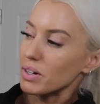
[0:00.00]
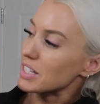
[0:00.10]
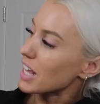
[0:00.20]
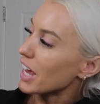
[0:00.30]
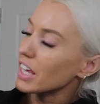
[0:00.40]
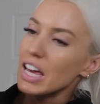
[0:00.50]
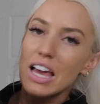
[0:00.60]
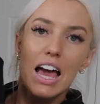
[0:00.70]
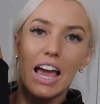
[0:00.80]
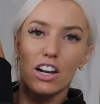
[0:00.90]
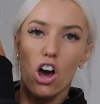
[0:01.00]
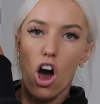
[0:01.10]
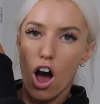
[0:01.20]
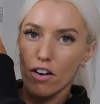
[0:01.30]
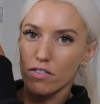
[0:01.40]
it's like an
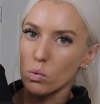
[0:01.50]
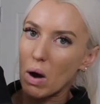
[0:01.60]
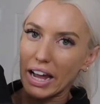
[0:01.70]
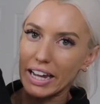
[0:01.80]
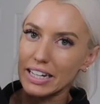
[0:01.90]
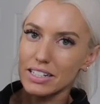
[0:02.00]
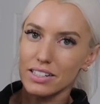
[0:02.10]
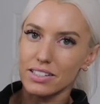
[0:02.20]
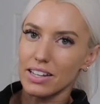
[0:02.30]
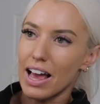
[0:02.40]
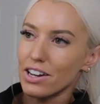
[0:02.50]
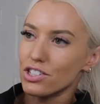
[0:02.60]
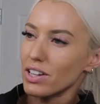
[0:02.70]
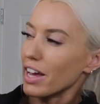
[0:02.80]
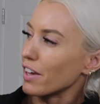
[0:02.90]
off-white
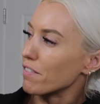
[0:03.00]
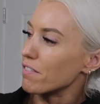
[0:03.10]
slash like